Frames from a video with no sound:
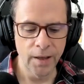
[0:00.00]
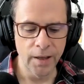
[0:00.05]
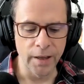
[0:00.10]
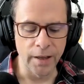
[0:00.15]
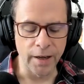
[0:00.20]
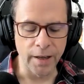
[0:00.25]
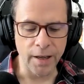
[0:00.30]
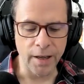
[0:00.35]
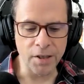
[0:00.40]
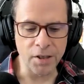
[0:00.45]

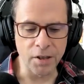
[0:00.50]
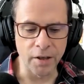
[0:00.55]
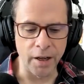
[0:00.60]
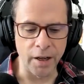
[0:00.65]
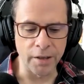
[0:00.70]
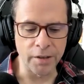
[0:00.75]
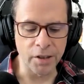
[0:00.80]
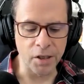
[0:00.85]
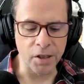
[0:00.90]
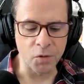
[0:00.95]
And I guess
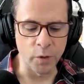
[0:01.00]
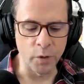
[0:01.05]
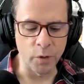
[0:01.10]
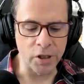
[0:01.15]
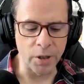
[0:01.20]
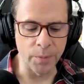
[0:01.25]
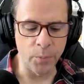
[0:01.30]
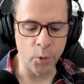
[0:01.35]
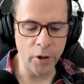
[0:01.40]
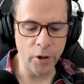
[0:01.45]
I just
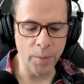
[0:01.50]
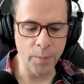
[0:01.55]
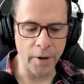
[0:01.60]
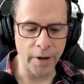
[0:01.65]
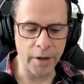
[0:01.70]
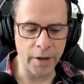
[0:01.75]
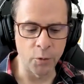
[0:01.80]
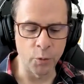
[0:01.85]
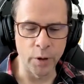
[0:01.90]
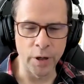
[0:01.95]
reached a point in
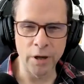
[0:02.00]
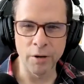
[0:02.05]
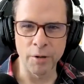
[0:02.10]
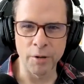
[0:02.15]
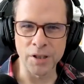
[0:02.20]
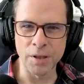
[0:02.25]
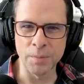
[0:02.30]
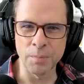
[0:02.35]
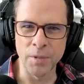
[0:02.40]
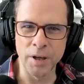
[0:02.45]
my career. I
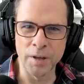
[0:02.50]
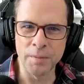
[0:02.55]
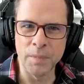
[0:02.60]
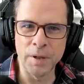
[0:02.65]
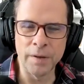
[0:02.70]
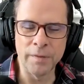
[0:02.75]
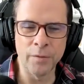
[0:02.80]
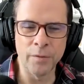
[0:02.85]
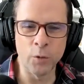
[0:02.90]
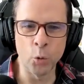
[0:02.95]
was in my
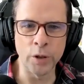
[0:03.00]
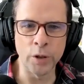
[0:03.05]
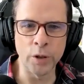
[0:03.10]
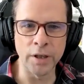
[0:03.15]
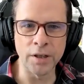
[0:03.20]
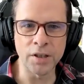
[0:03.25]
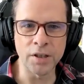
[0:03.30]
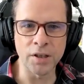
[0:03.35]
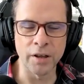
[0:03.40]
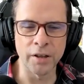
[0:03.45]

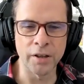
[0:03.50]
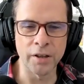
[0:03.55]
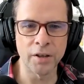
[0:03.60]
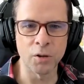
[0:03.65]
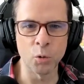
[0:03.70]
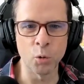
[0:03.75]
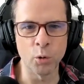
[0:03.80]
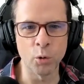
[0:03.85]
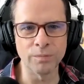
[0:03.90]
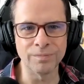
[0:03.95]
mid-40s, and I
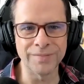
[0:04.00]
thought,